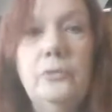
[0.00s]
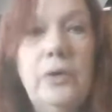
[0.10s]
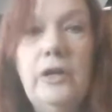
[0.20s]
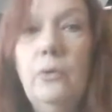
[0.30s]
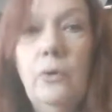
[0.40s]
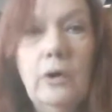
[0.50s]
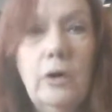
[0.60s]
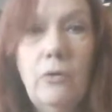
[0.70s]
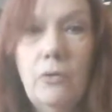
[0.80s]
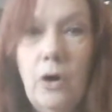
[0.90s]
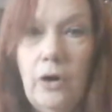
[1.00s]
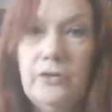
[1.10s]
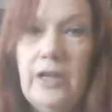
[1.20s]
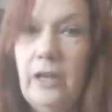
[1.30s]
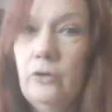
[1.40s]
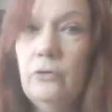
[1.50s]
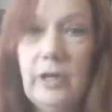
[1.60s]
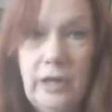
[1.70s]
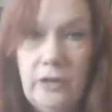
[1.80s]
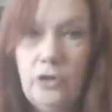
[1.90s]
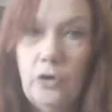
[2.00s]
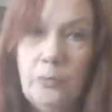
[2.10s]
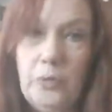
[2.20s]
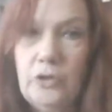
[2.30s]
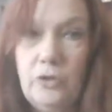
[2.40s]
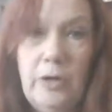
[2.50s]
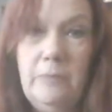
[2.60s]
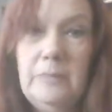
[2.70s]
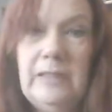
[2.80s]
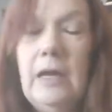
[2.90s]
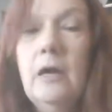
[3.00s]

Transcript: read oracle cards and who can interpret dreams.